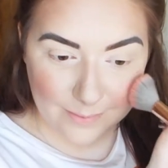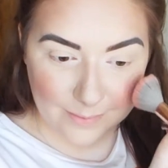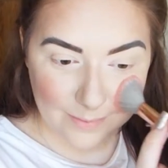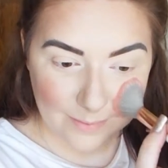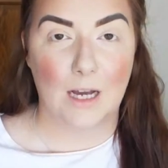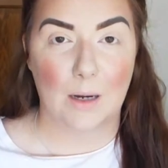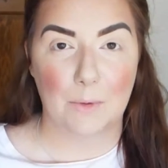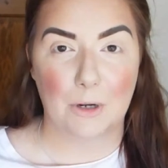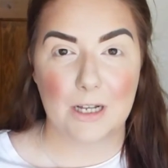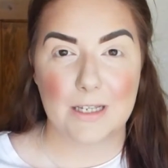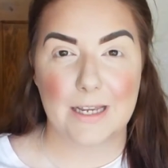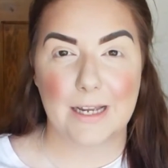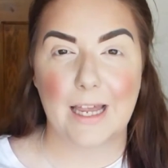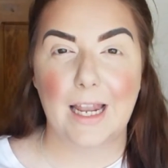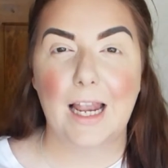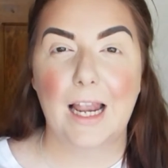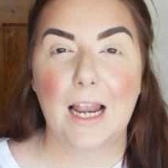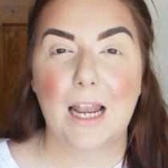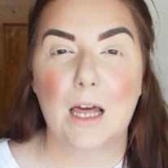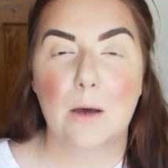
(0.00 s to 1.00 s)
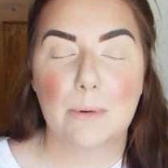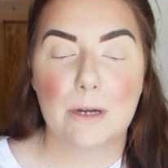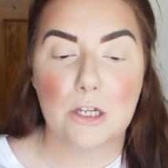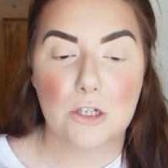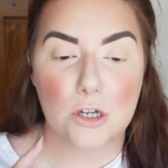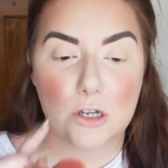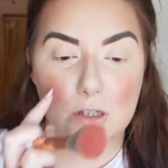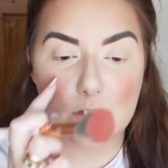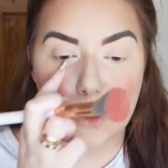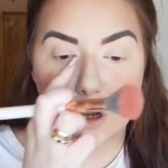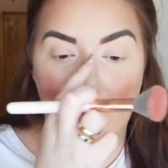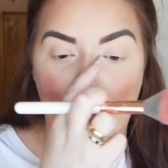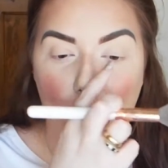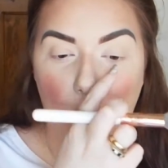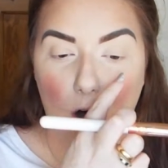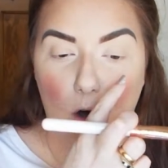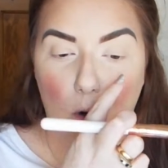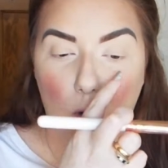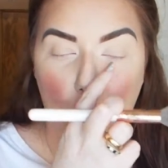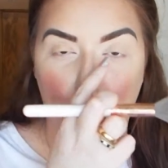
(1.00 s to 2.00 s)
I'm going to take a little bit just
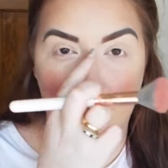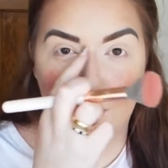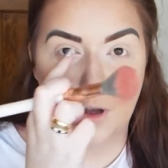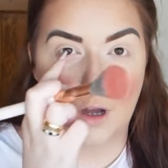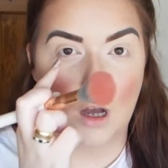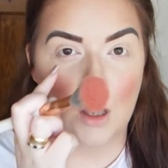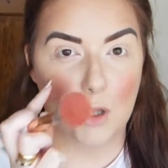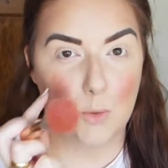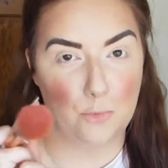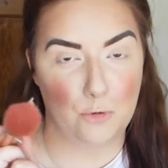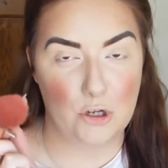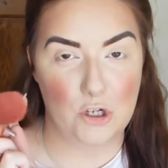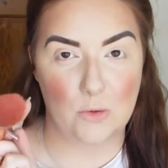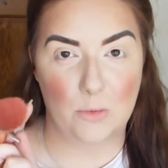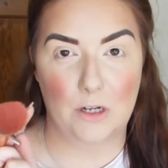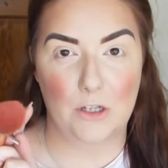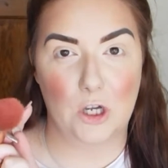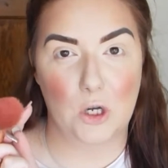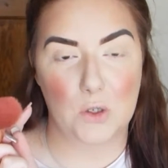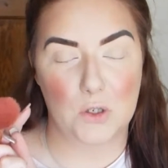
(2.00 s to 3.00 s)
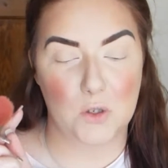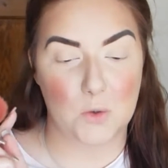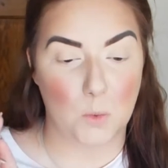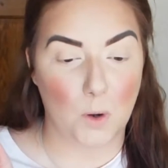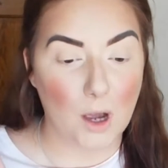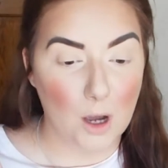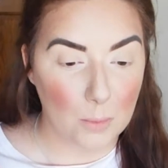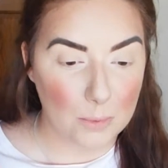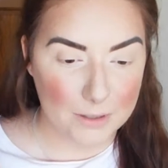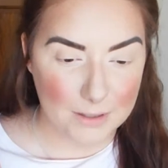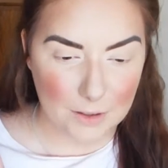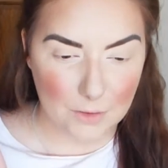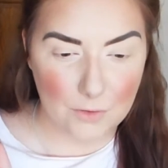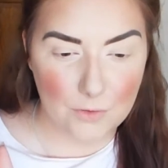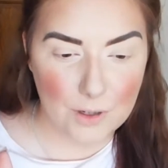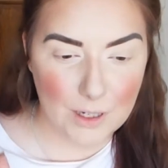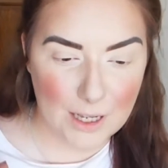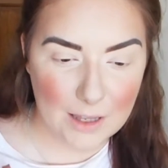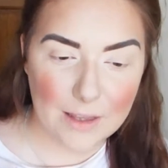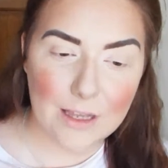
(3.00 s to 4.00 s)
over the bridge of my nose as well, because I
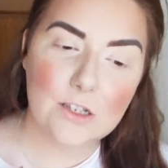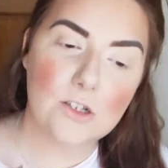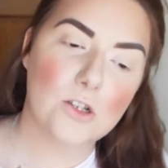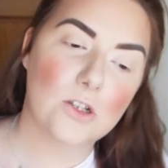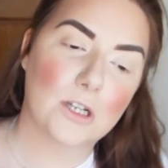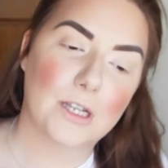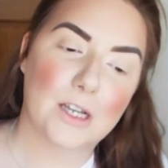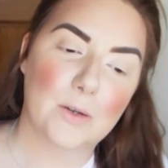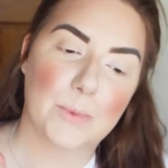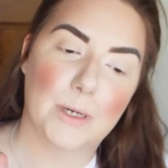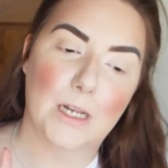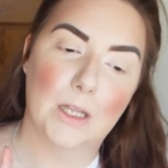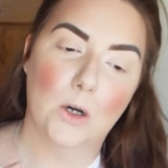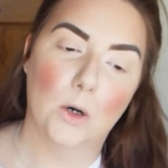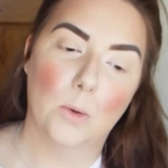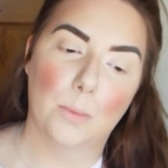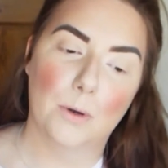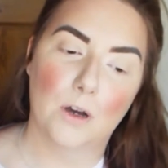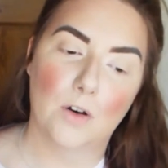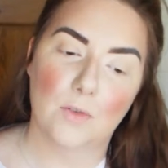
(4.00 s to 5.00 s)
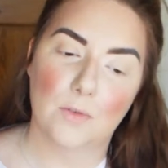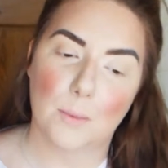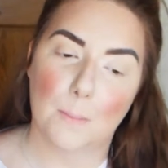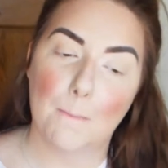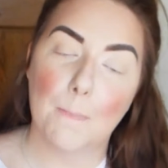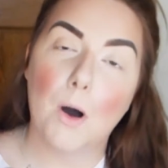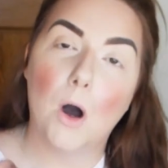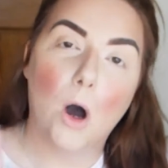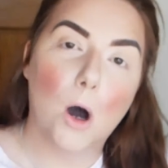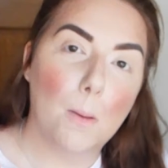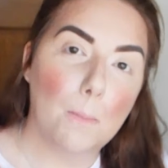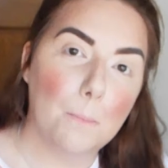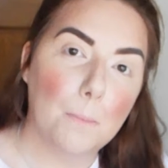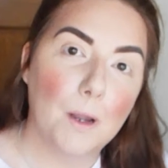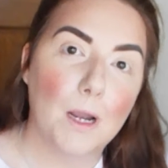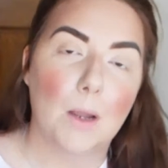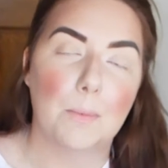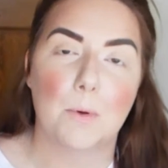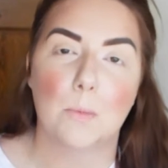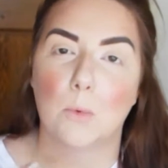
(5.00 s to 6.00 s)
feel like that's just going to give me a little bit of a pop, a
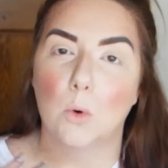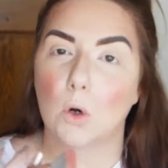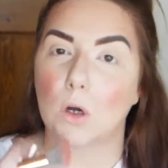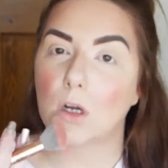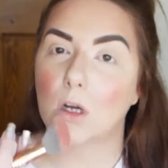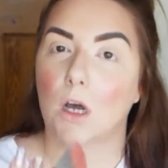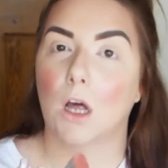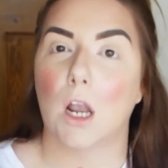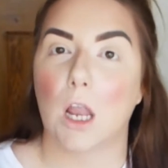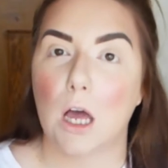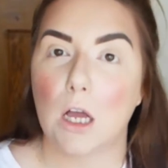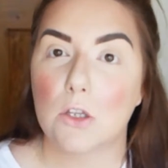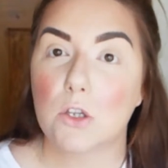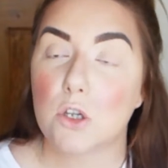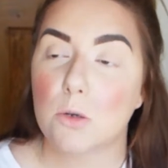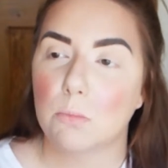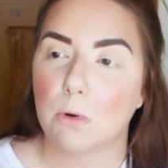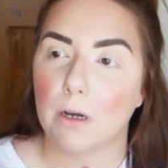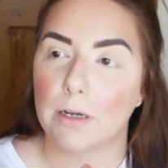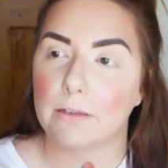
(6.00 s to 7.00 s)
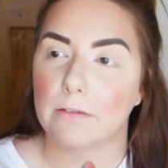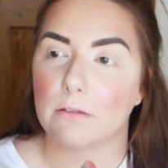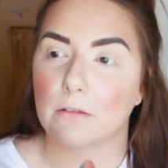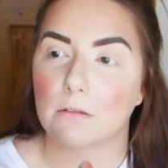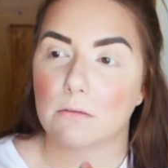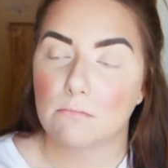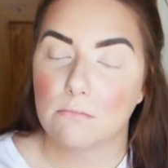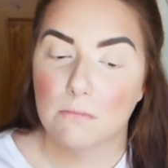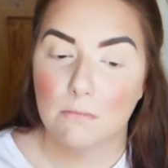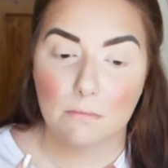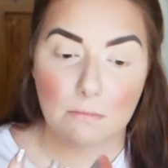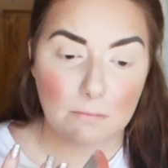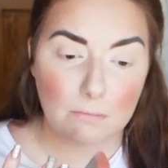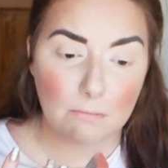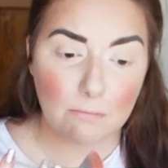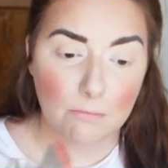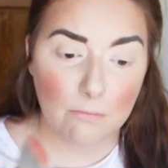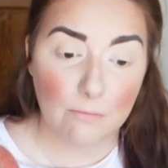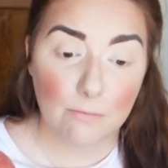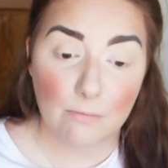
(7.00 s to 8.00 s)
little bit more colour to my
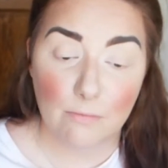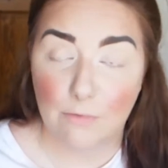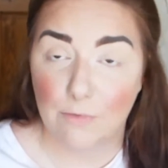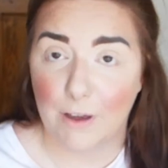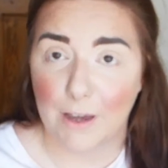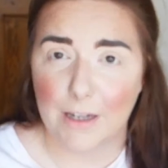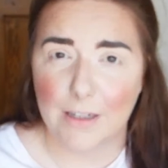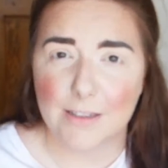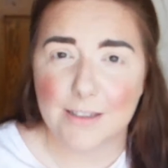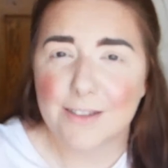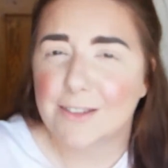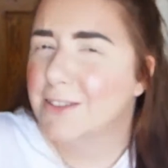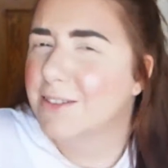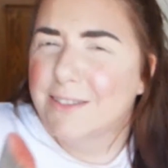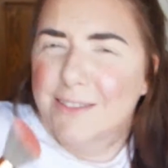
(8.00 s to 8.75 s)
face.